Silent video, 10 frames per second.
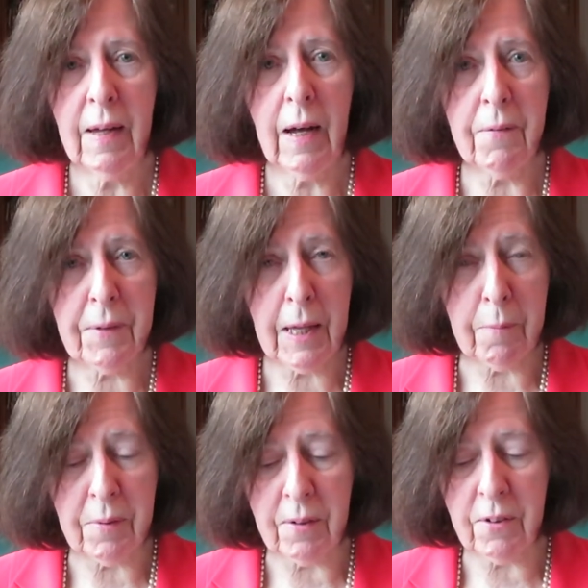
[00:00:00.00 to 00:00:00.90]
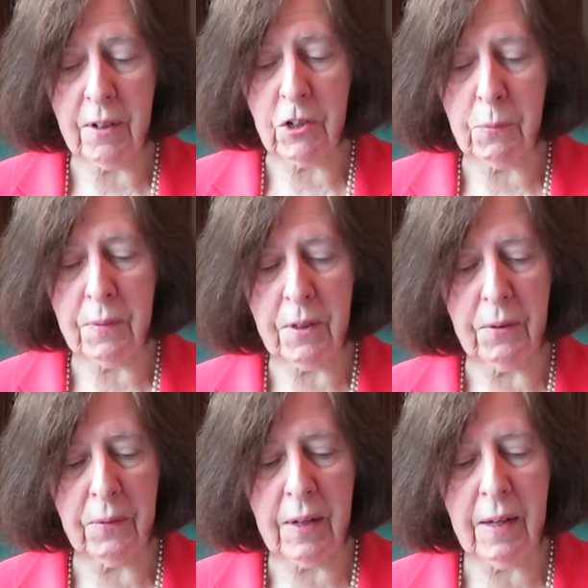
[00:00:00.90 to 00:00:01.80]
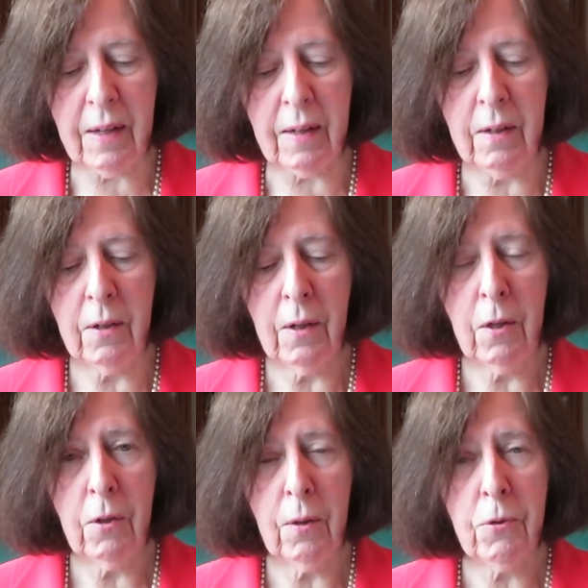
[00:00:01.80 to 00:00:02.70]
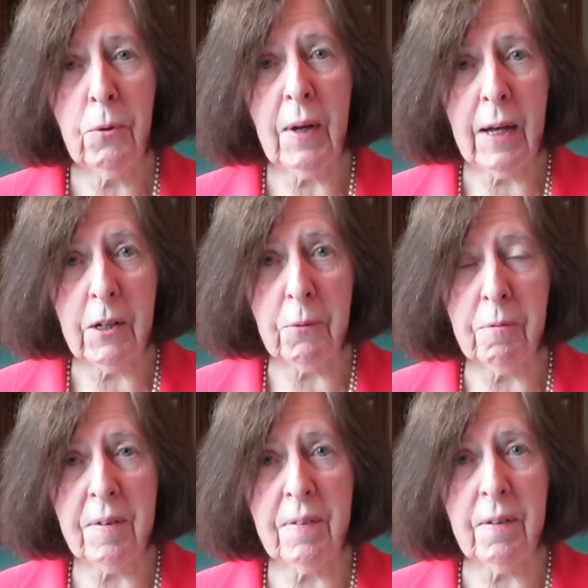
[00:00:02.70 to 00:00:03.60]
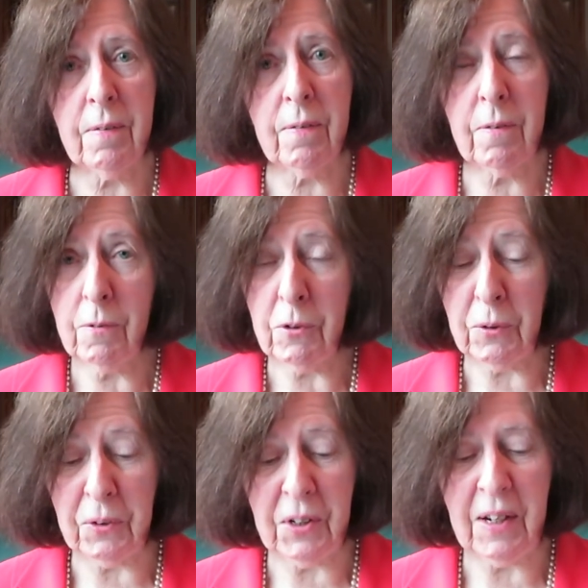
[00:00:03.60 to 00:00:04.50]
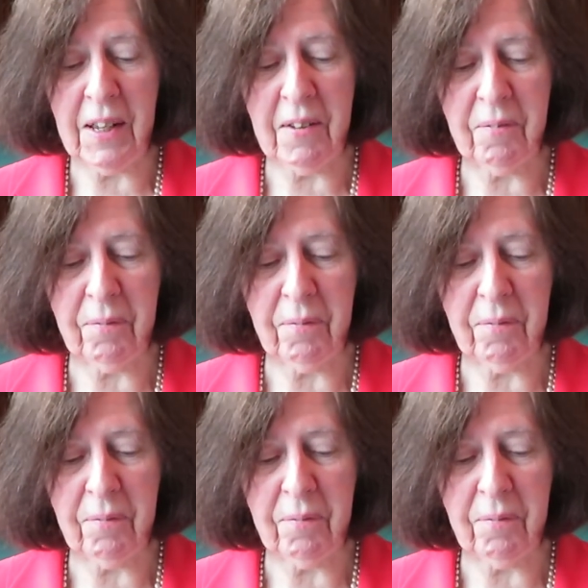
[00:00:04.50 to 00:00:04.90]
I've kept in touch with the UK through annual visits, usually.